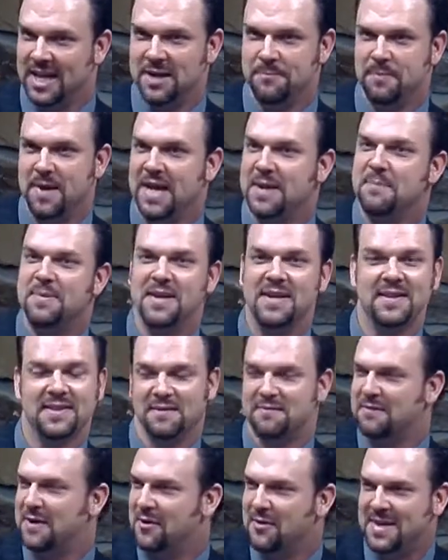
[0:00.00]
it may be
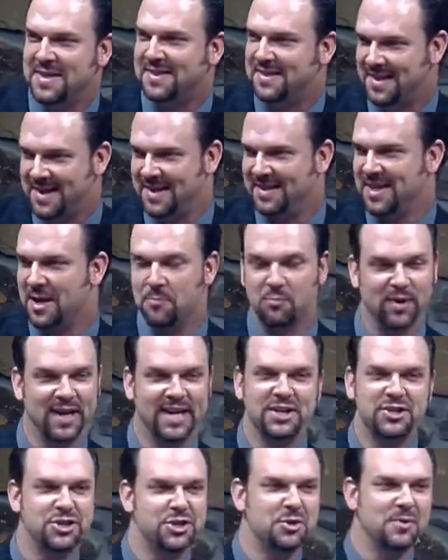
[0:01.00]
the very thing that
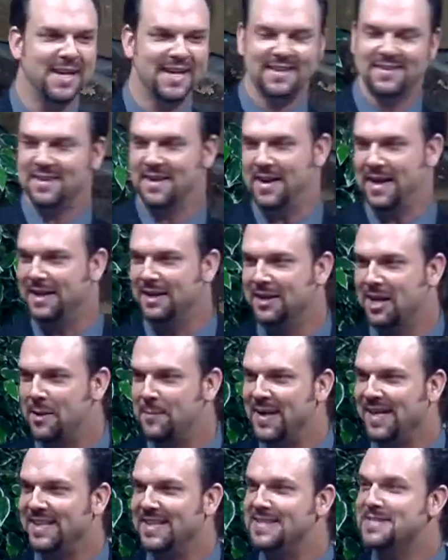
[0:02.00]
brings you into
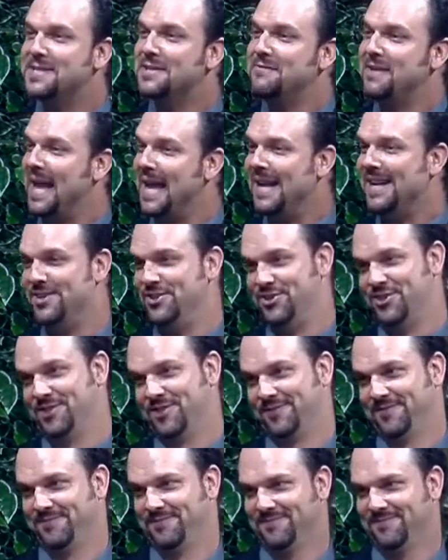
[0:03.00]
economic disadvantage.